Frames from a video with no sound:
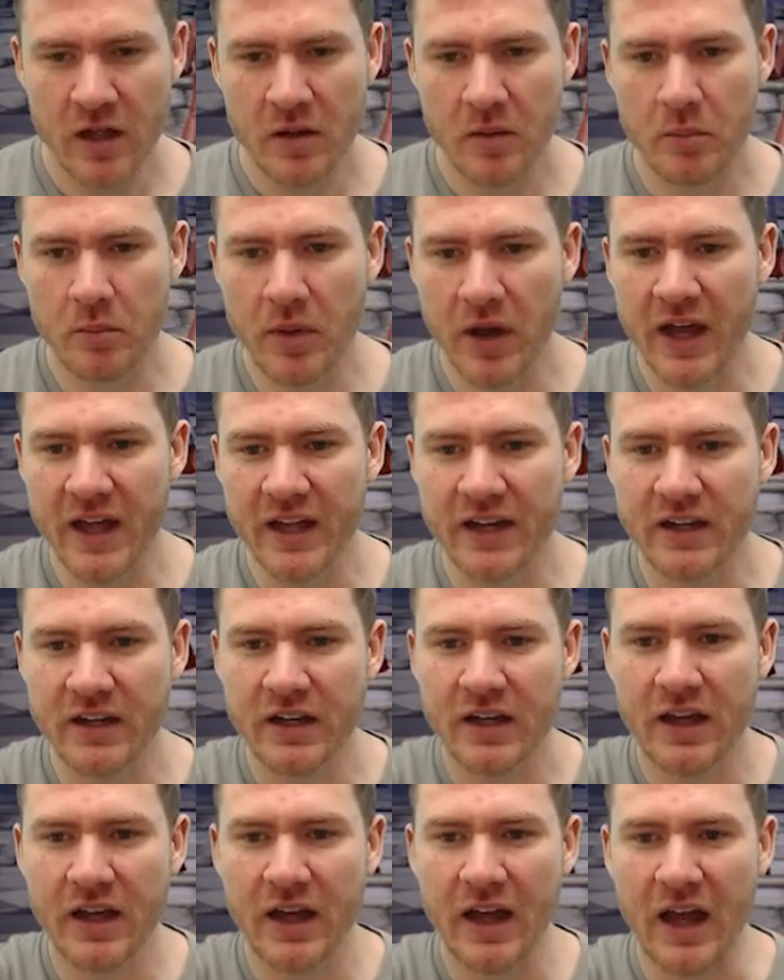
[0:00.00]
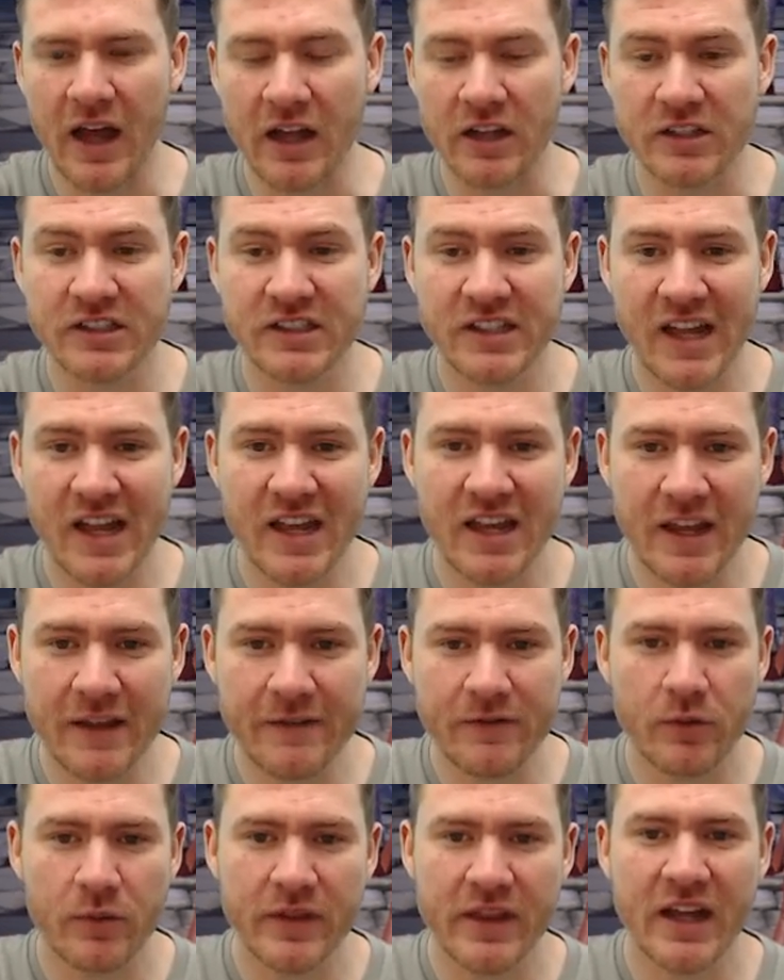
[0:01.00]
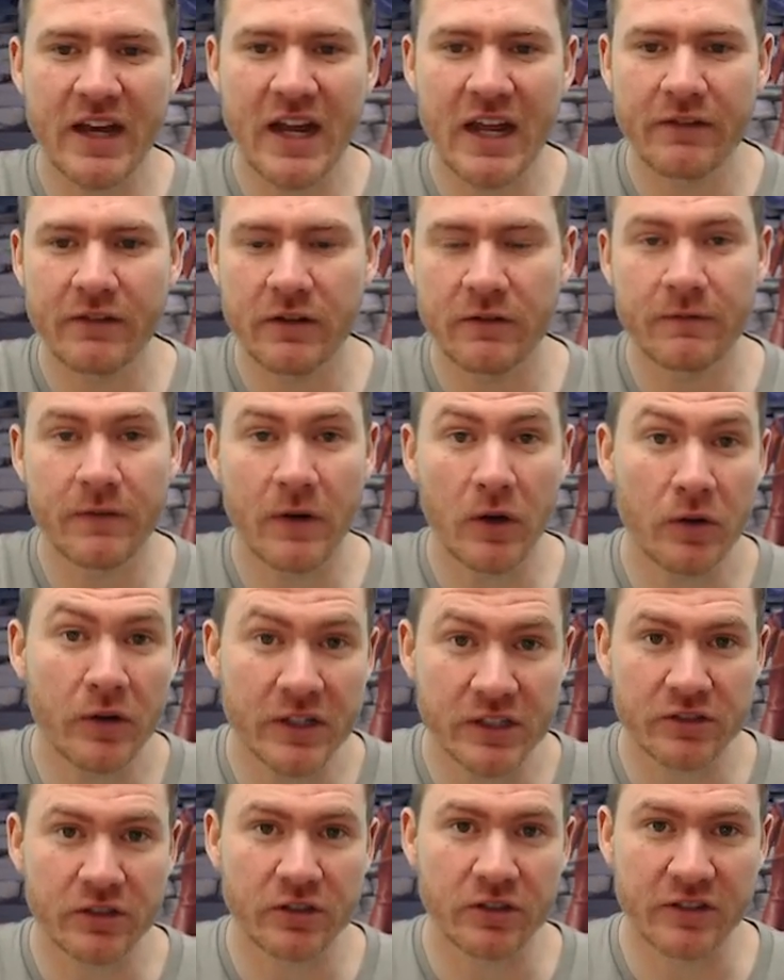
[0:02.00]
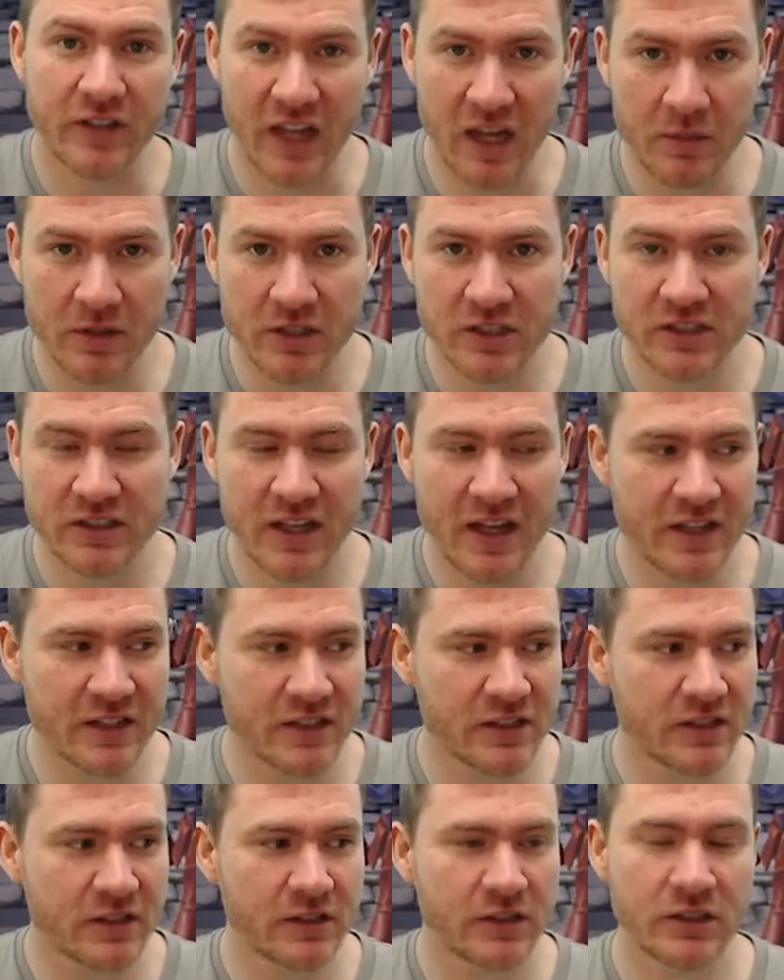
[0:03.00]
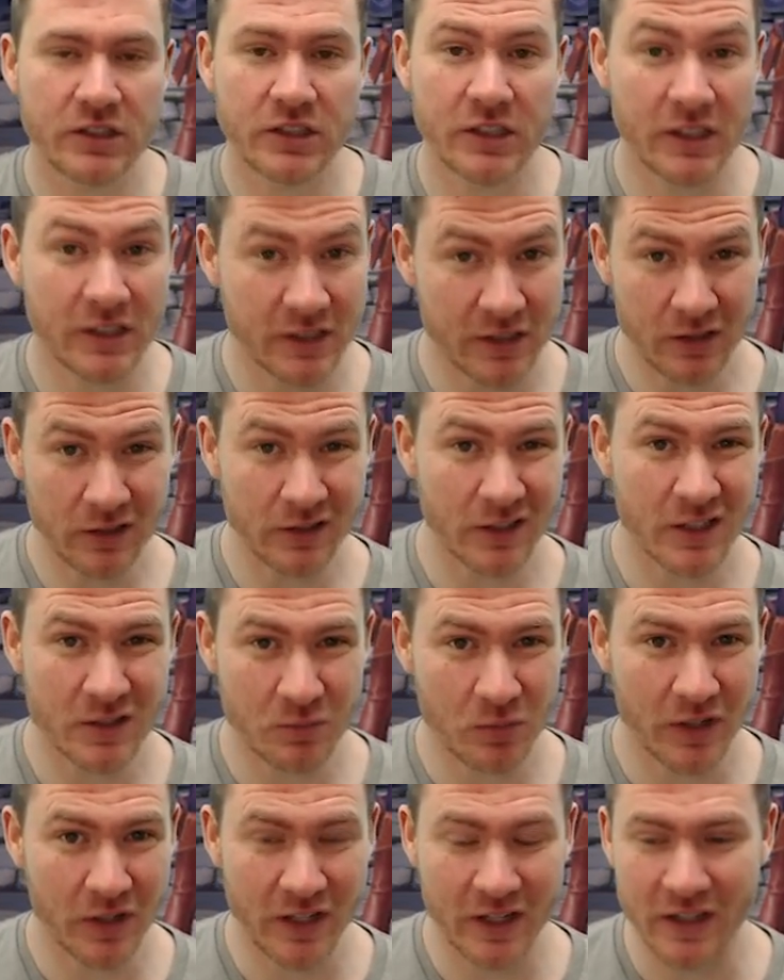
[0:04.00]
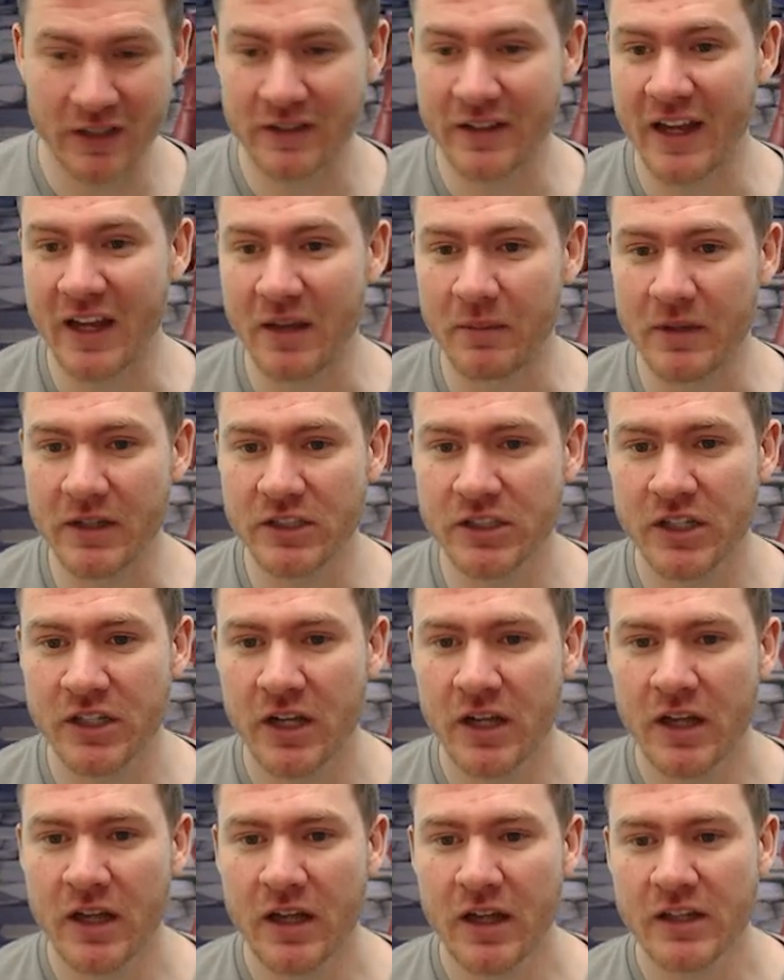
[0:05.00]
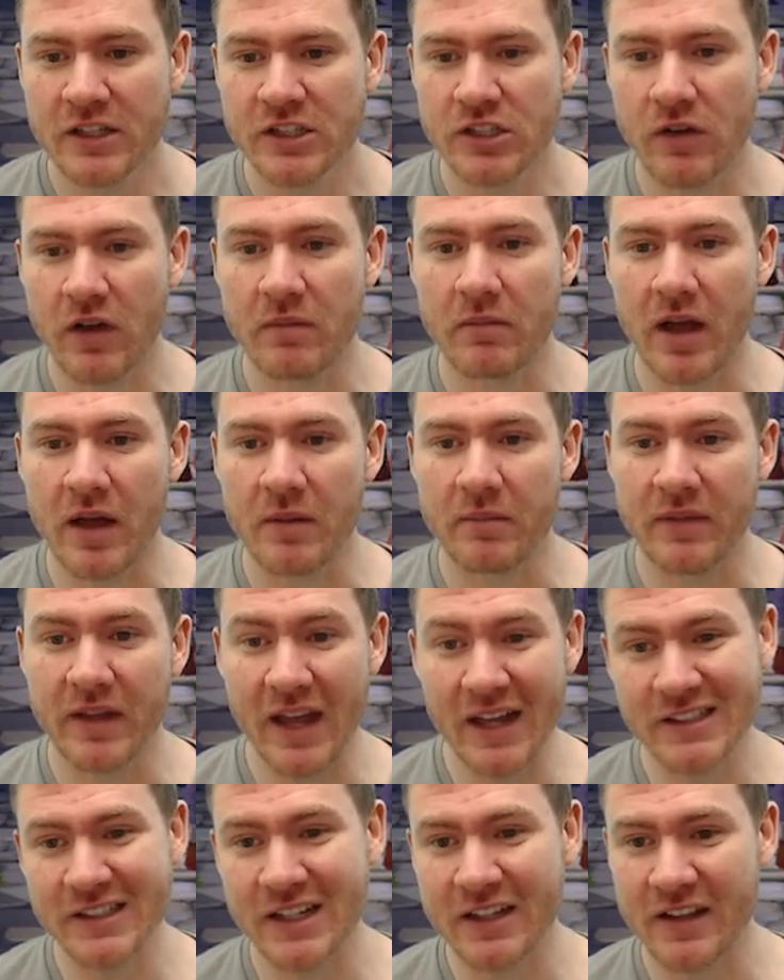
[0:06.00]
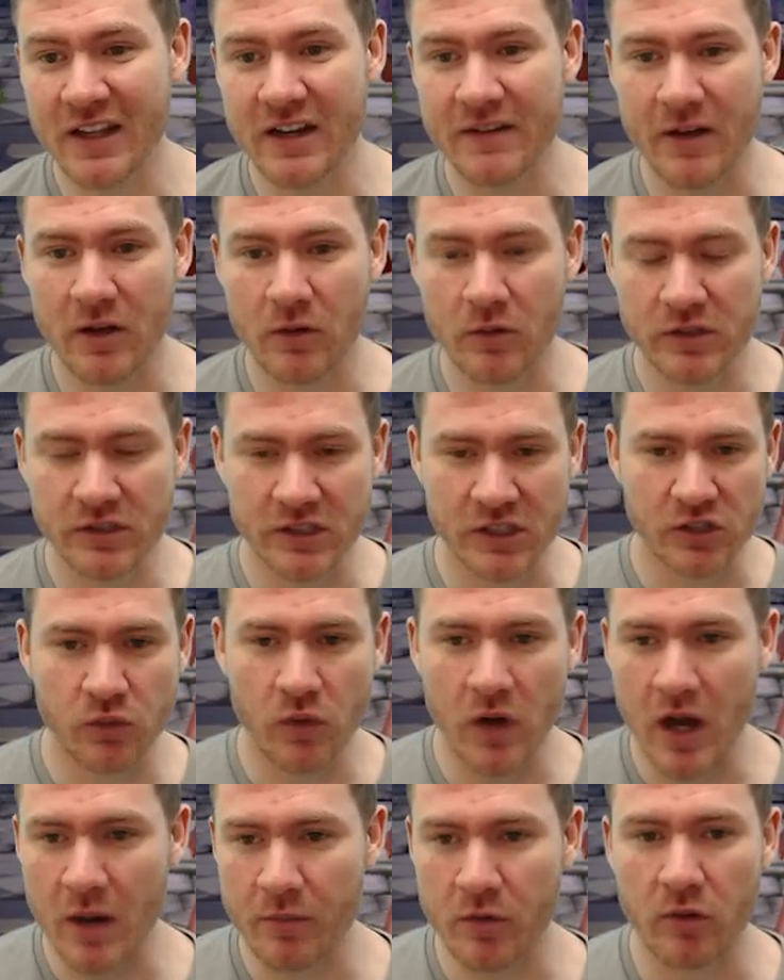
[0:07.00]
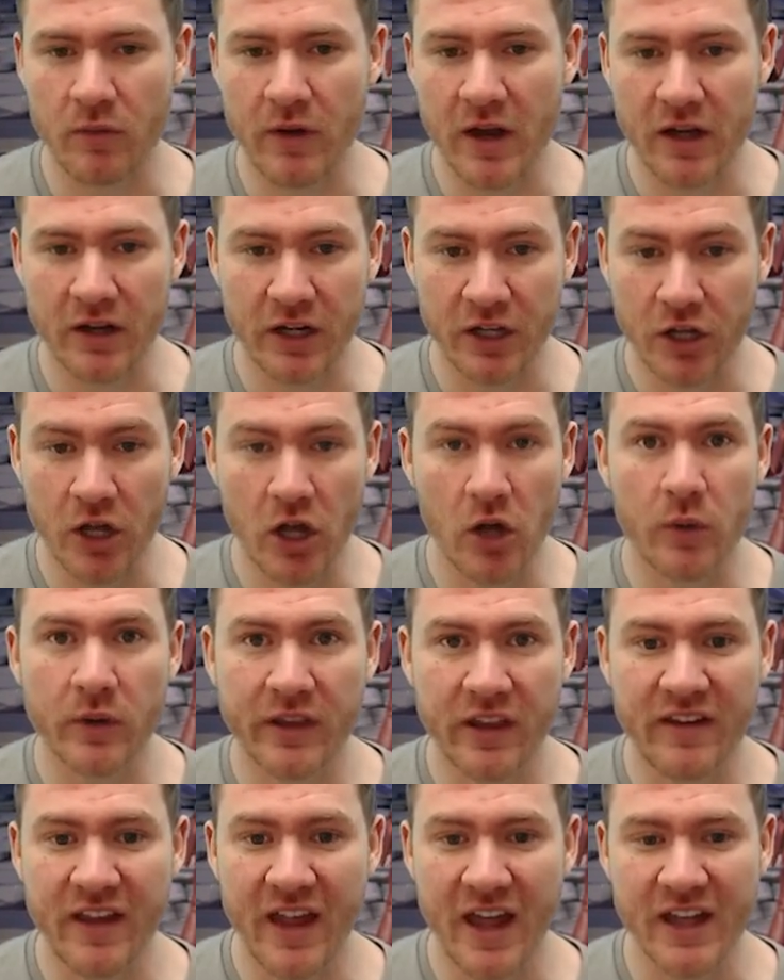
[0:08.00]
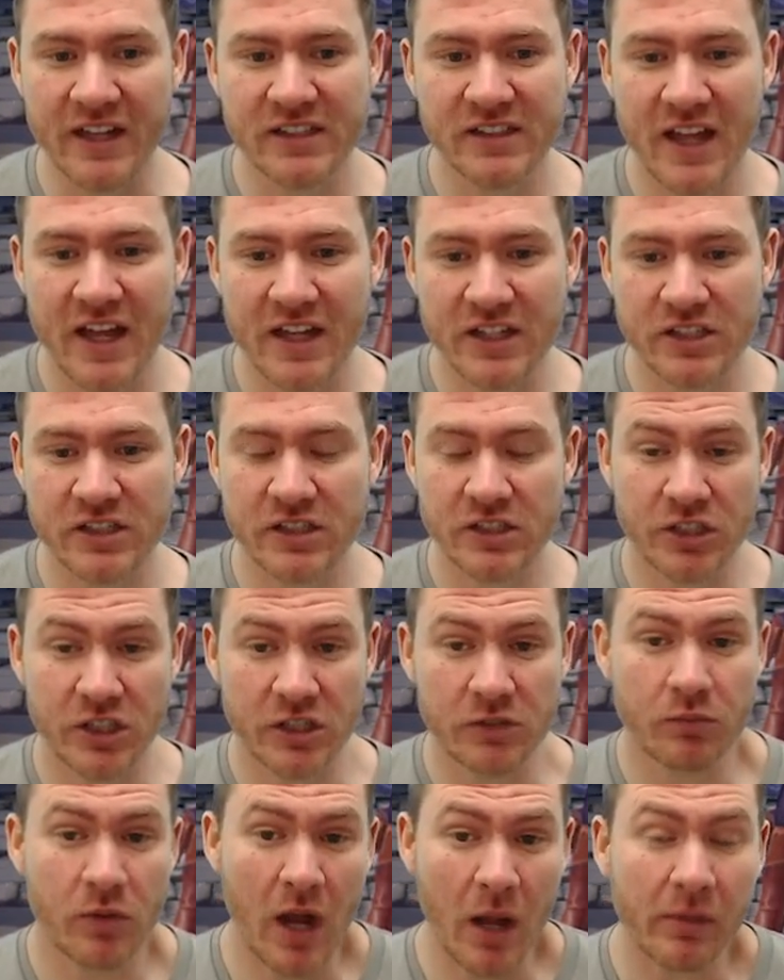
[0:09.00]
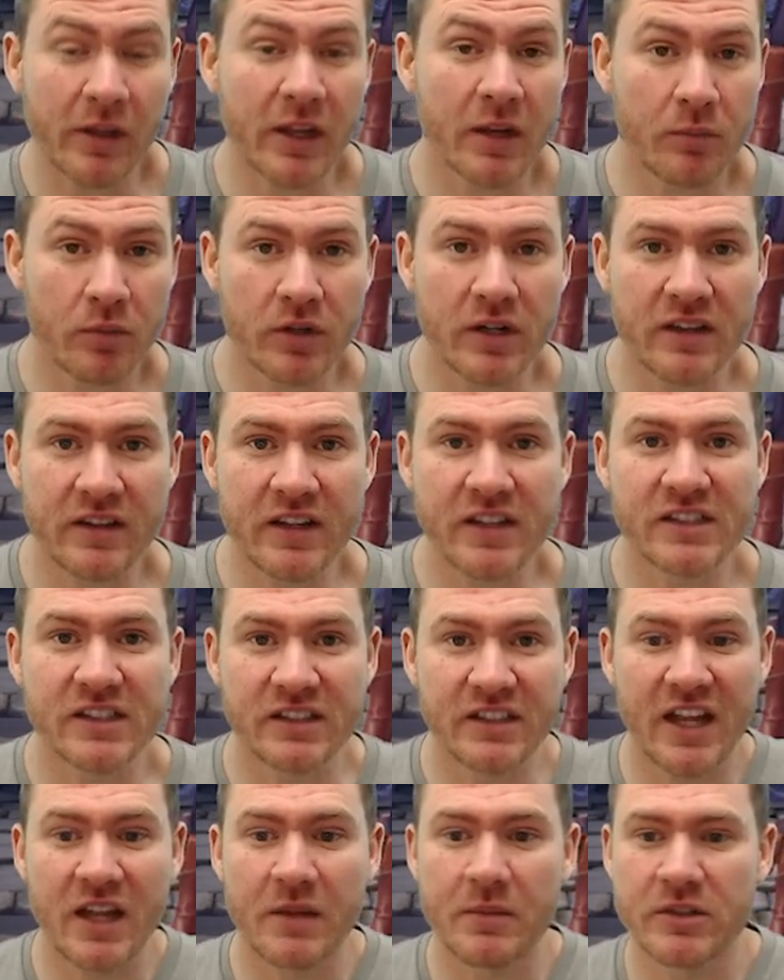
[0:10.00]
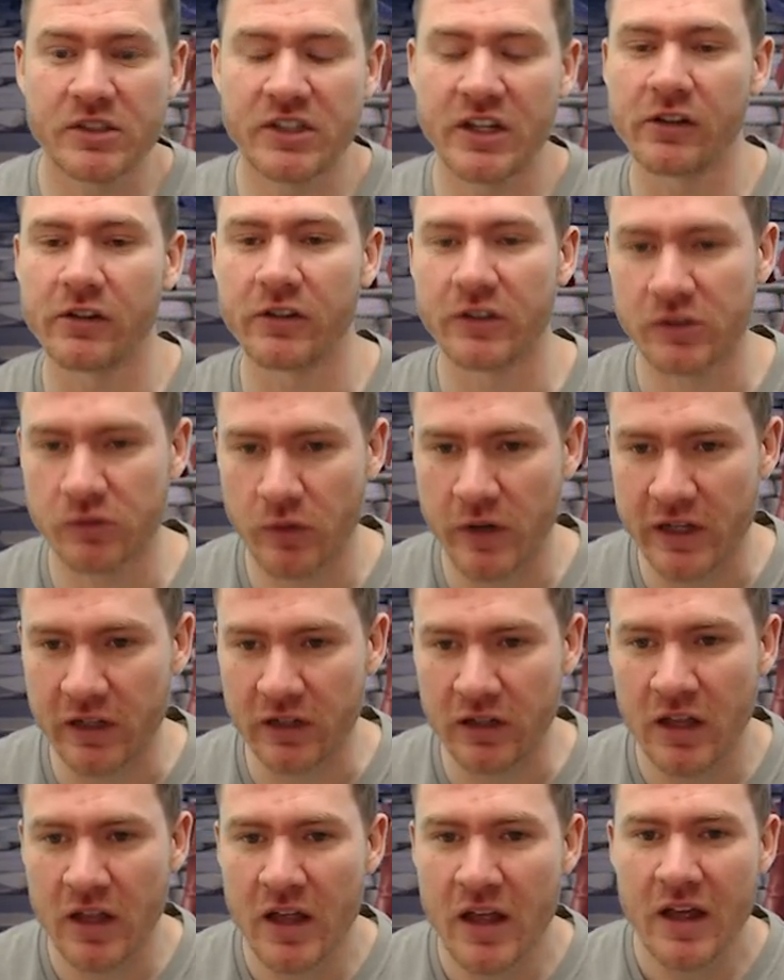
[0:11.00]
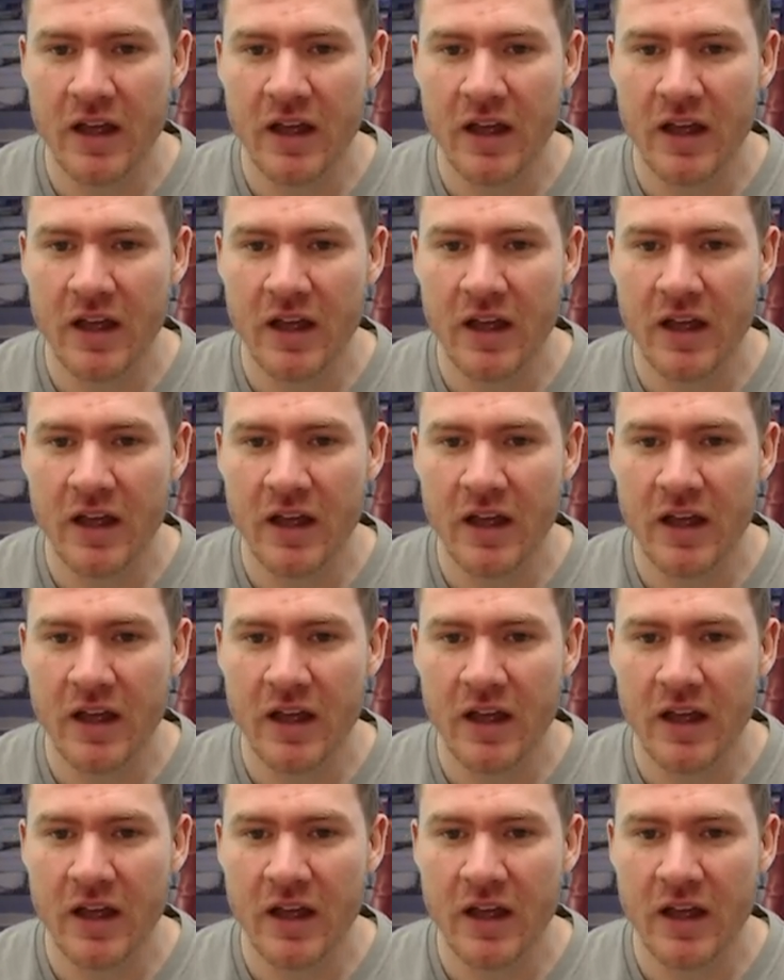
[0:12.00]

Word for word: but I'll say even without having focused her damage stats, she still does pretty good damage. So I'm guessing that if I was to swap her around and go with attack stats, she's probably a pretty decent damage dealer as well.